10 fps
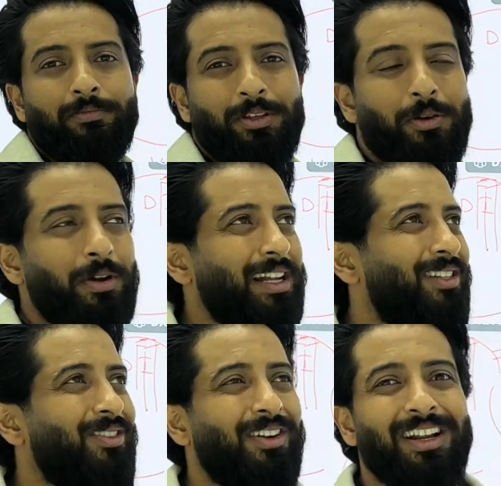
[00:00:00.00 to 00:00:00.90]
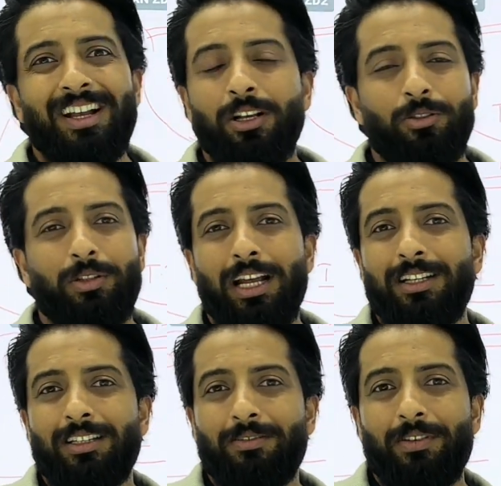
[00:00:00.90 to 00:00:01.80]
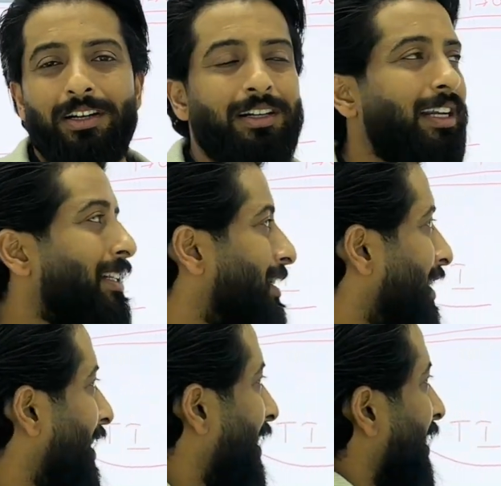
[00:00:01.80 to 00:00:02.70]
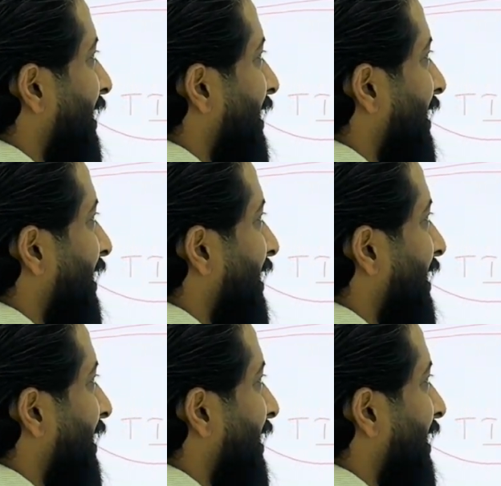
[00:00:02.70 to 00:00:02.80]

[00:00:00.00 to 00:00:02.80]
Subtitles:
it's not. So that's where, let's say,